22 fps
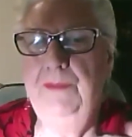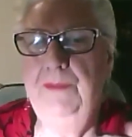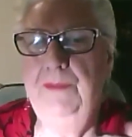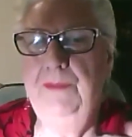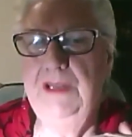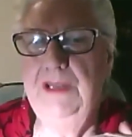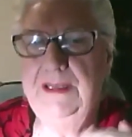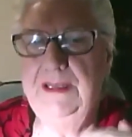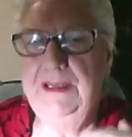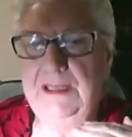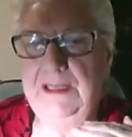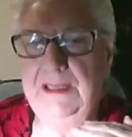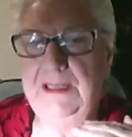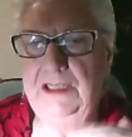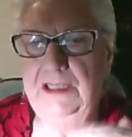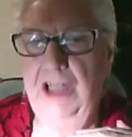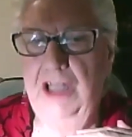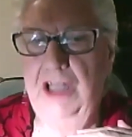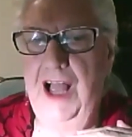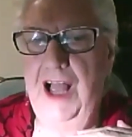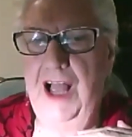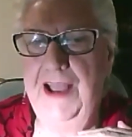It's a little
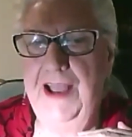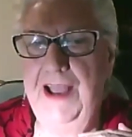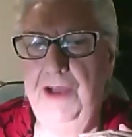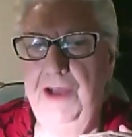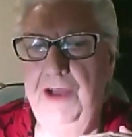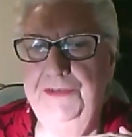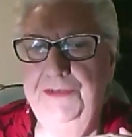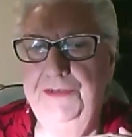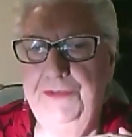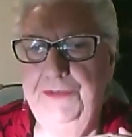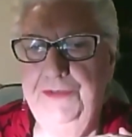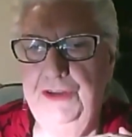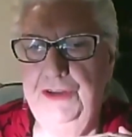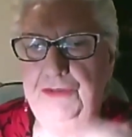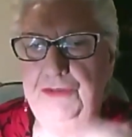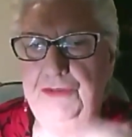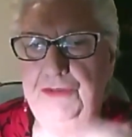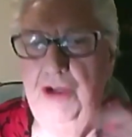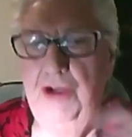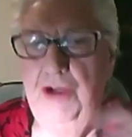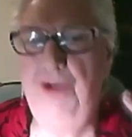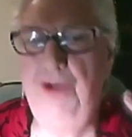high for the
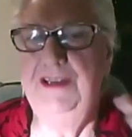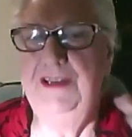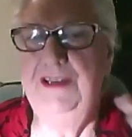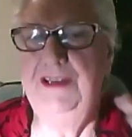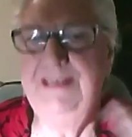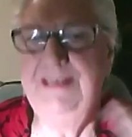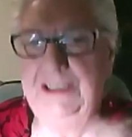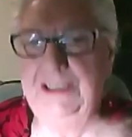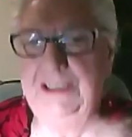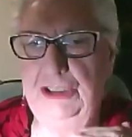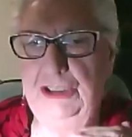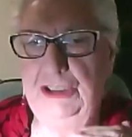throat. It's a little